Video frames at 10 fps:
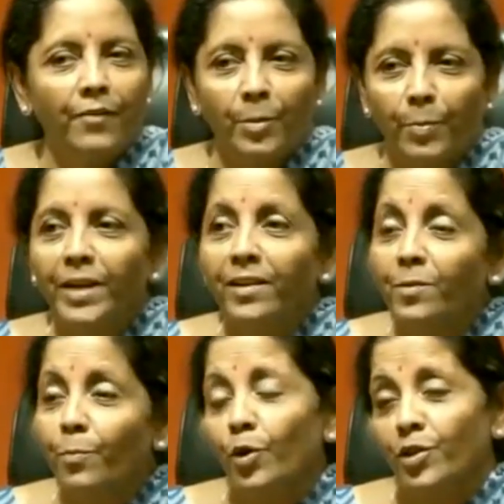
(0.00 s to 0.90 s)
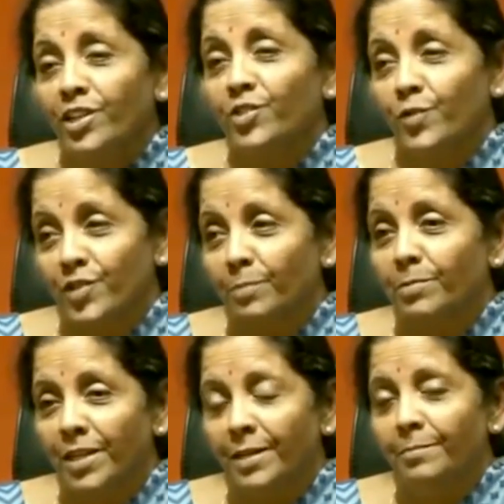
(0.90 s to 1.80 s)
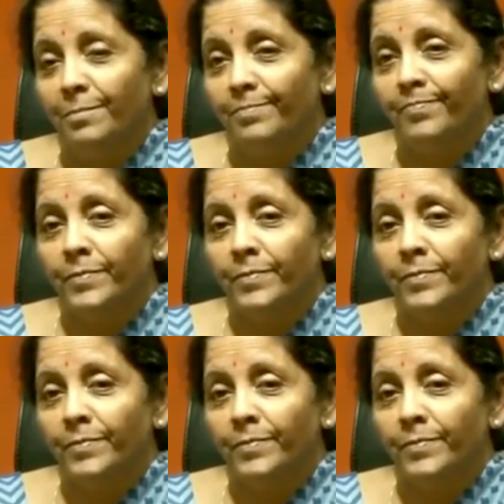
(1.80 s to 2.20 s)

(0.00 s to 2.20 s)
having been in politics for some time,